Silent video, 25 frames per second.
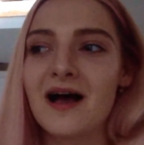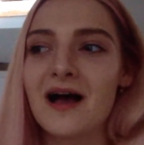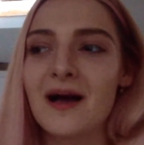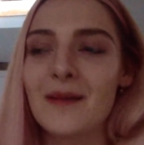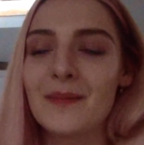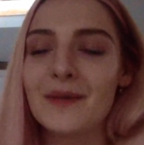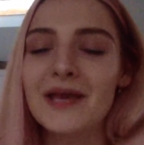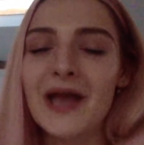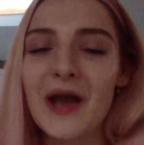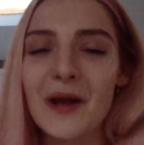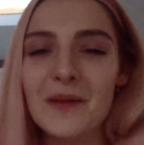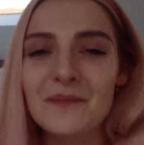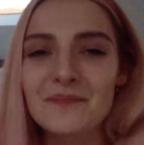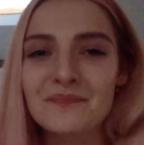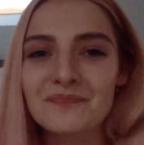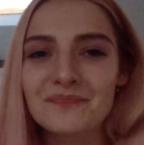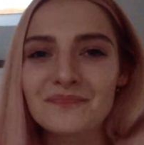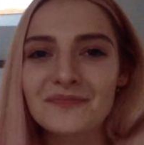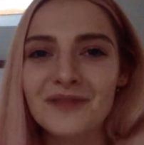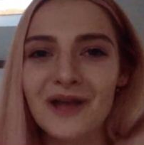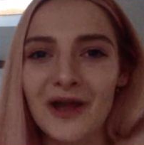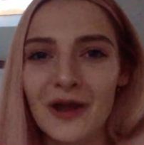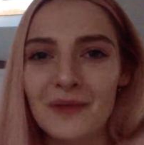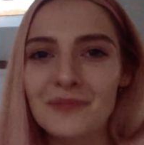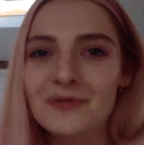But yeah,
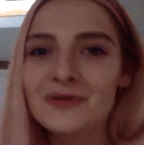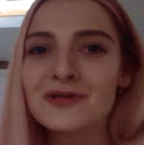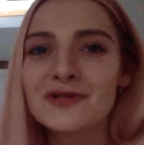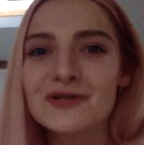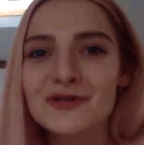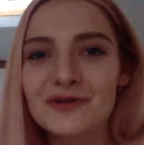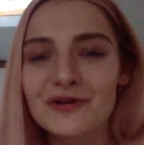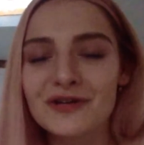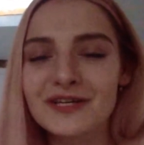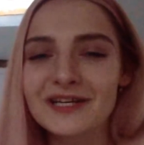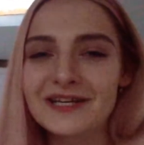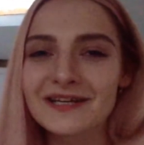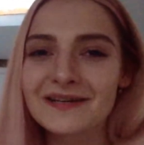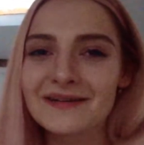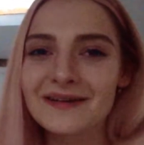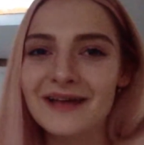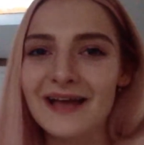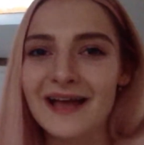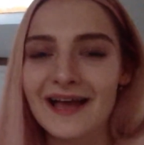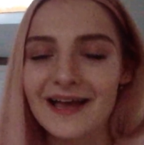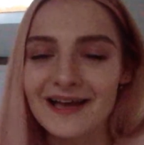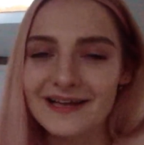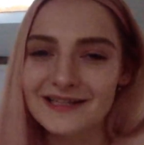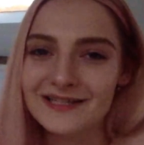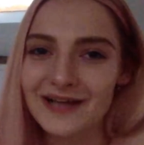I hope you enjoyed it,
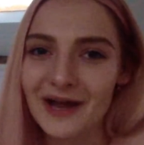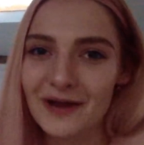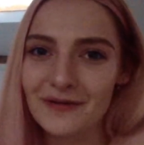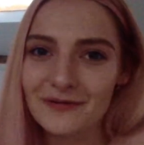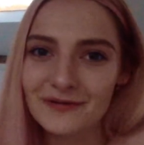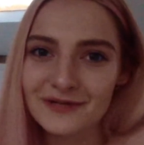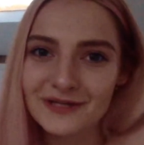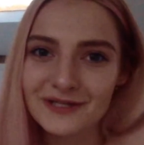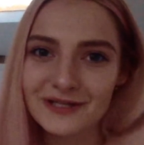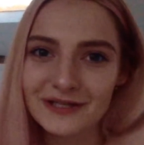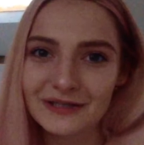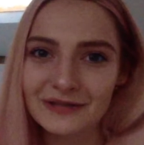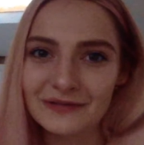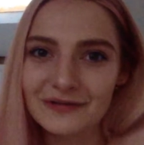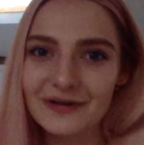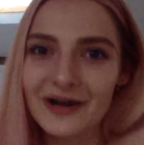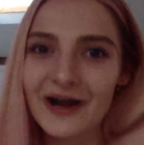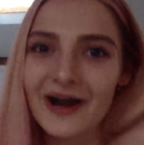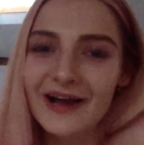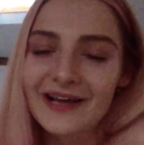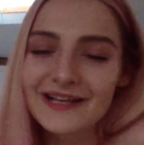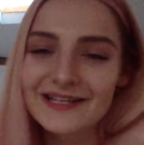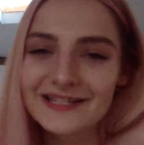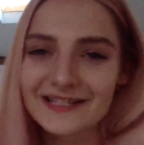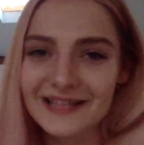and I will see you
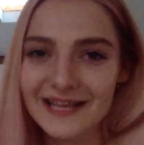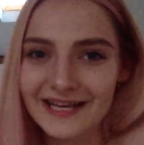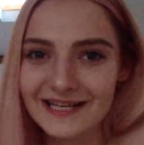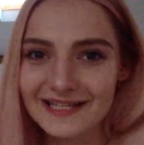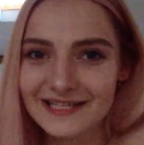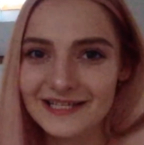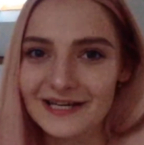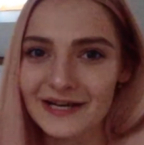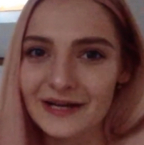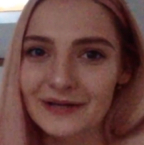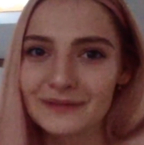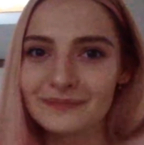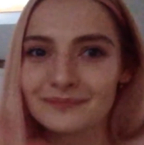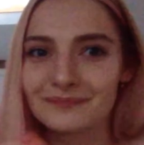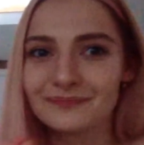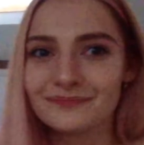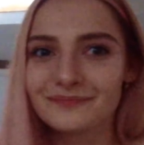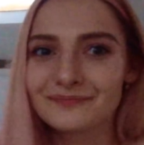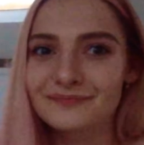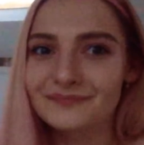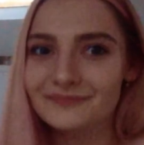guys next time.